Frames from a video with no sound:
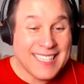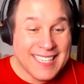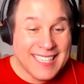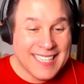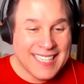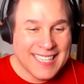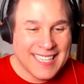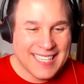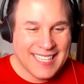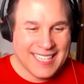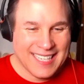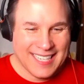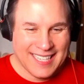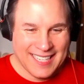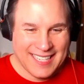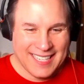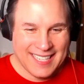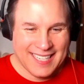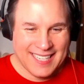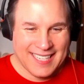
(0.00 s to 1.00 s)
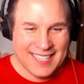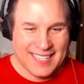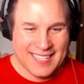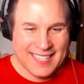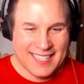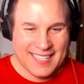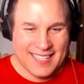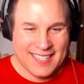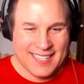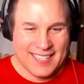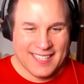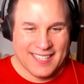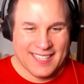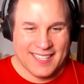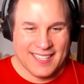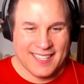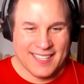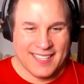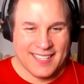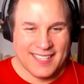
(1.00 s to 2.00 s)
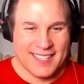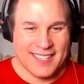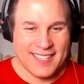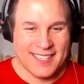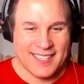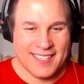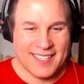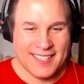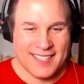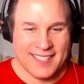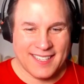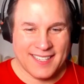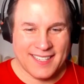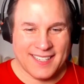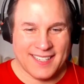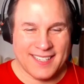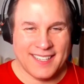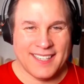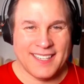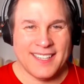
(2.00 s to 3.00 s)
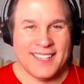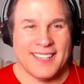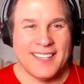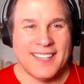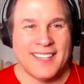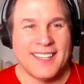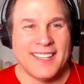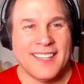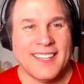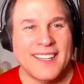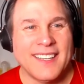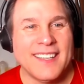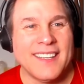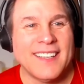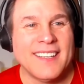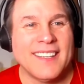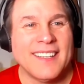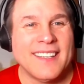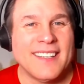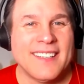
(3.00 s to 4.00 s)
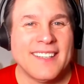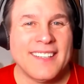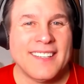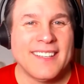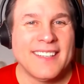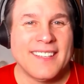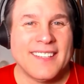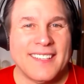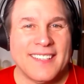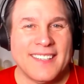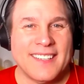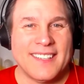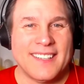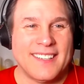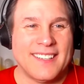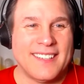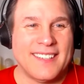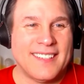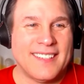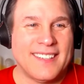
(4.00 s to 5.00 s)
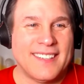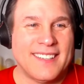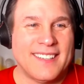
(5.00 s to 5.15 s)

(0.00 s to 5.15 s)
(silent)